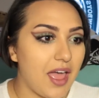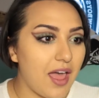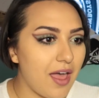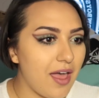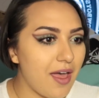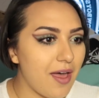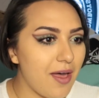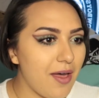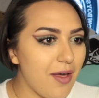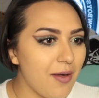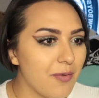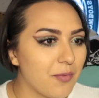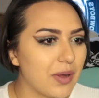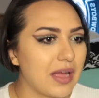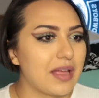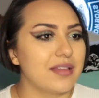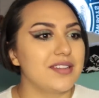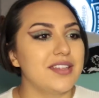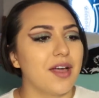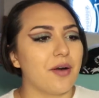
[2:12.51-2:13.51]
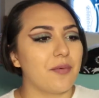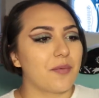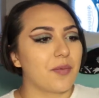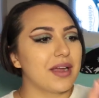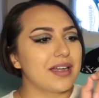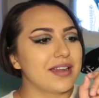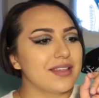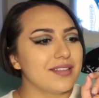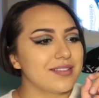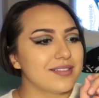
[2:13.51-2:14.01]
Oh, yo,
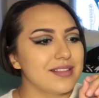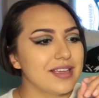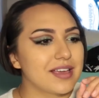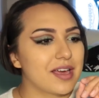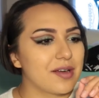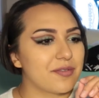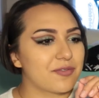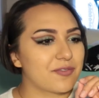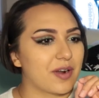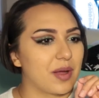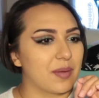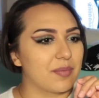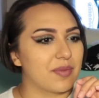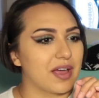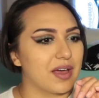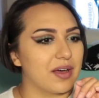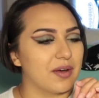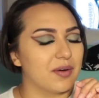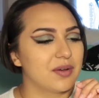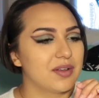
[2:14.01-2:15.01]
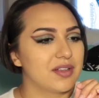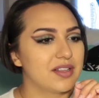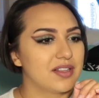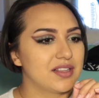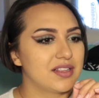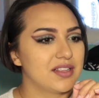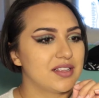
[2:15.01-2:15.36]
where'd you sneak up from though?